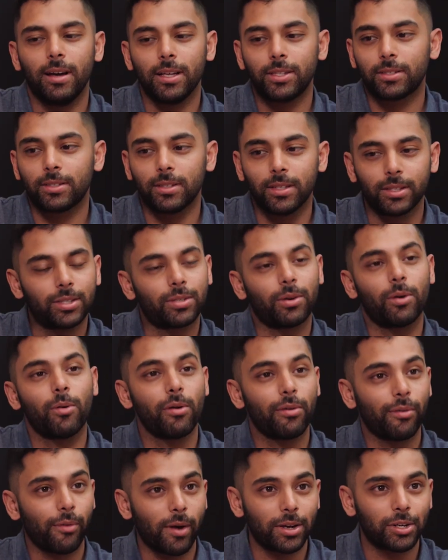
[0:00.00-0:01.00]
it's so
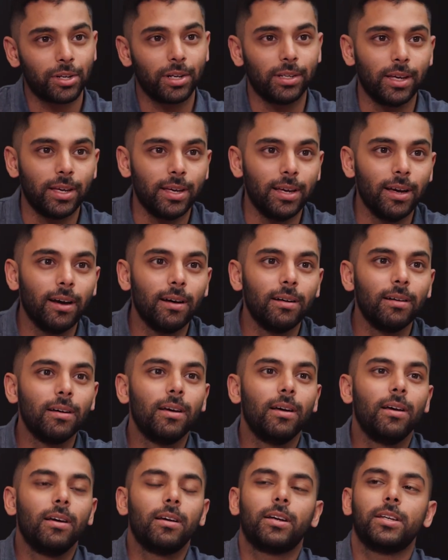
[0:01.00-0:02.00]
refreshing to hear
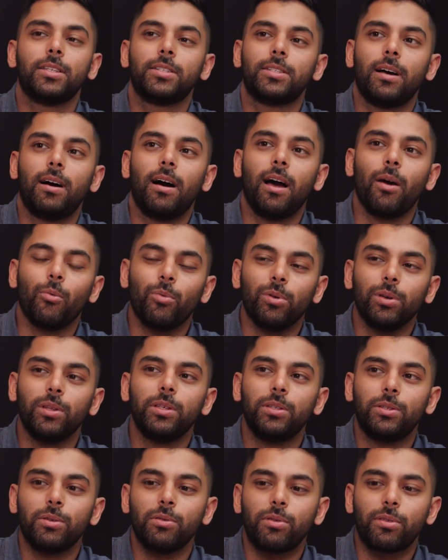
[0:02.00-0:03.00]
because I
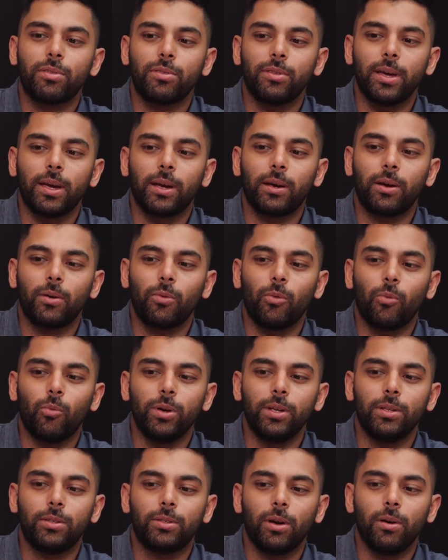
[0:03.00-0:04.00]
really do think
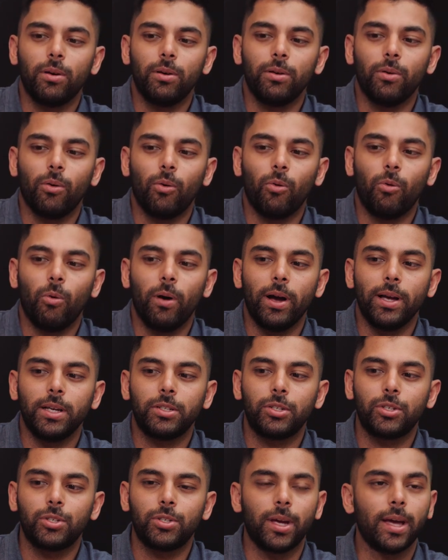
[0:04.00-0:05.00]
we don't
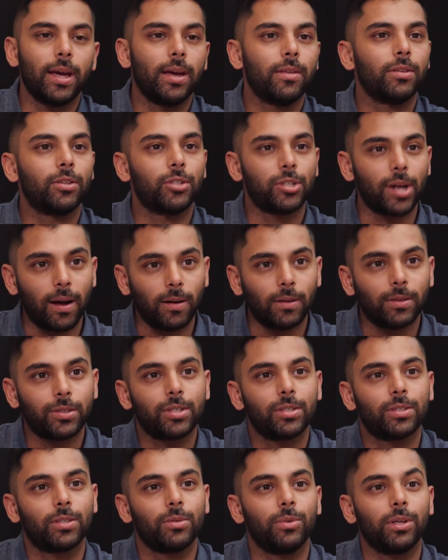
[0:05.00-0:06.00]
always share the
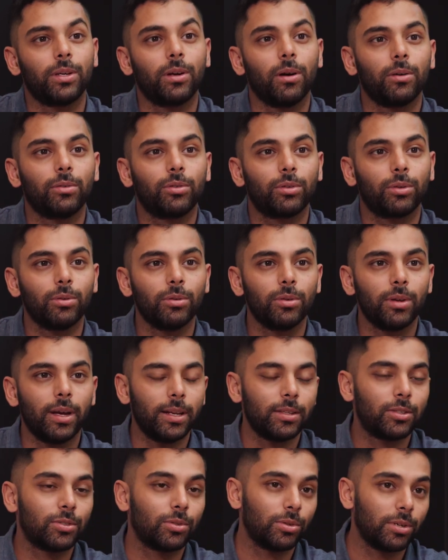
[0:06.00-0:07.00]
challenges that we go through, and
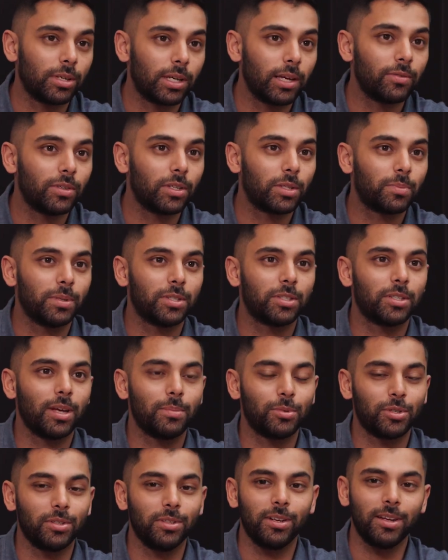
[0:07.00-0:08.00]
it sort of gives this
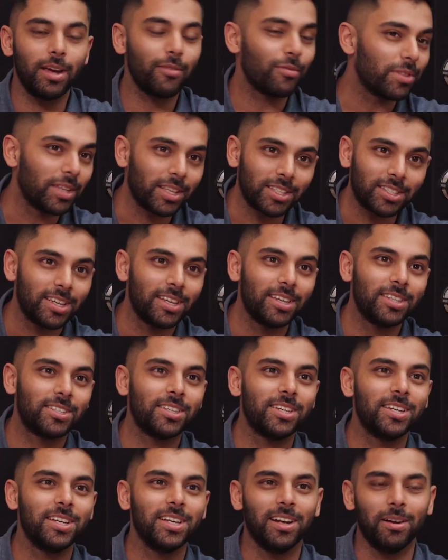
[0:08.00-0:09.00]
perception that everything's
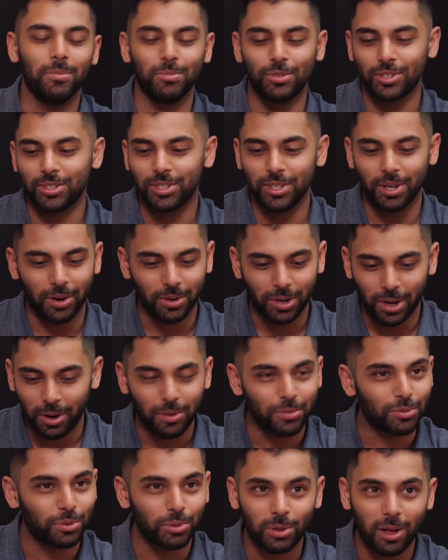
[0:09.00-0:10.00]
easy and I'm just,
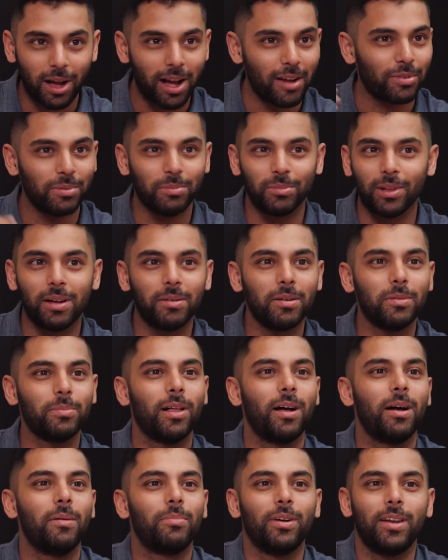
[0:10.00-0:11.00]
going through life and blah, blah,
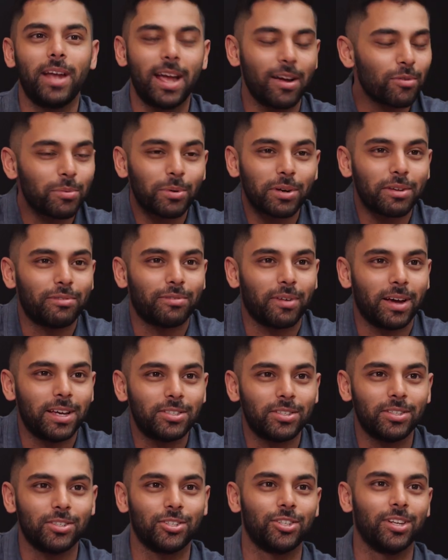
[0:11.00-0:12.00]
blah, but everybody
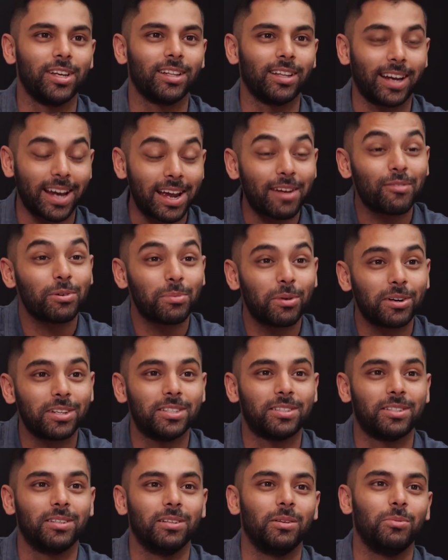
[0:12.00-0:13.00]
faces shit. Like
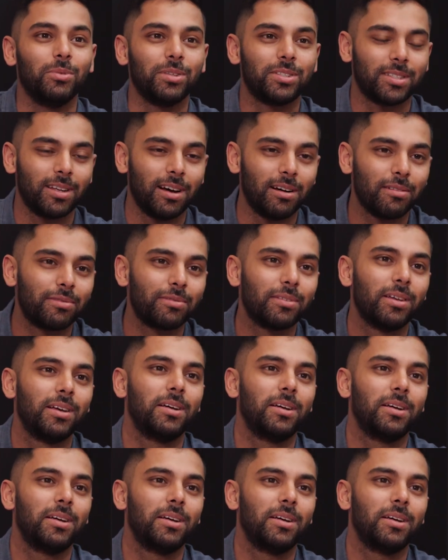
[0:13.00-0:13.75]
everybody's dealing with stuff.